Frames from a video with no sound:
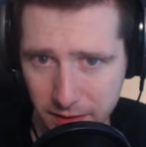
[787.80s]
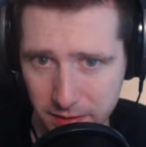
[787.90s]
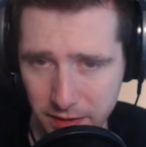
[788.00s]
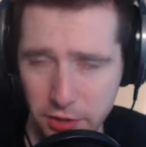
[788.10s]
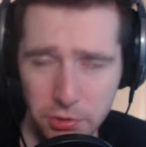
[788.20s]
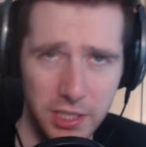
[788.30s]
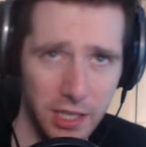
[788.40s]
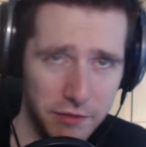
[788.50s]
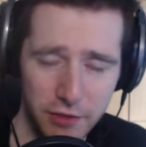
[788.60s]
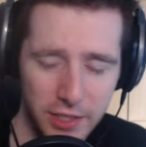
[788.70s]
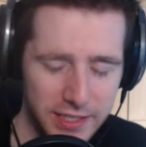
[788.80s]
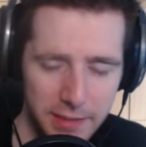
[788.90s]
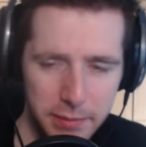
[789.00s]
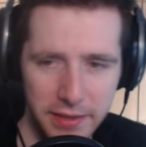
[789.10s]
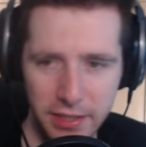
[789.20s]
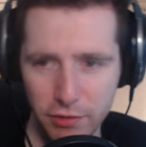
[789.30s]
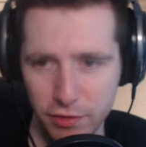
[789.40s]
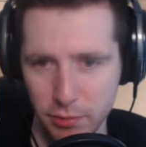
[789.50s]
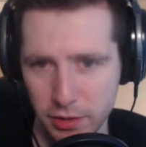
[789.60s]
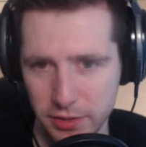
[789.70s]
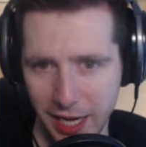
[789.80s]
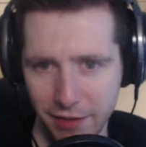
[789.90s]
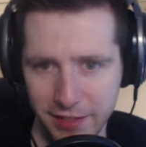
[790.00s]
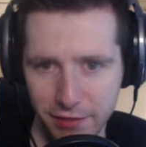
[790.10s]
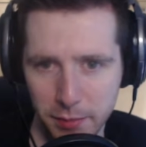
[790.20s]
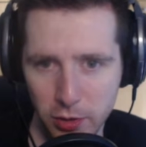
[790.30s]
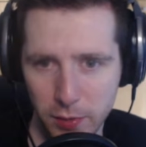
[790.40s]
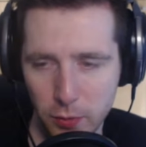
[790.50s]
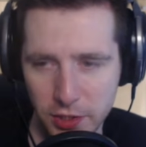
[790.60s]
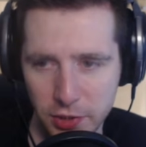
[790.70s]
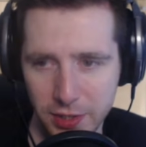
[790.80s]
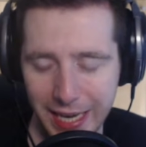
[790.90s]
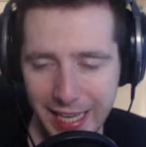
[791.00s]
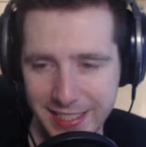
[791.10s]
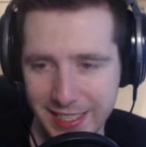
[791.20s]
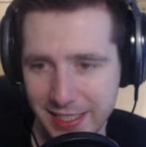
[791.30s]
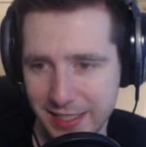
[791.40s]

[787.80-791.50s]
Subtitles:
use cut, for example, in the overworld. You have to have a Pokemon with you that has it.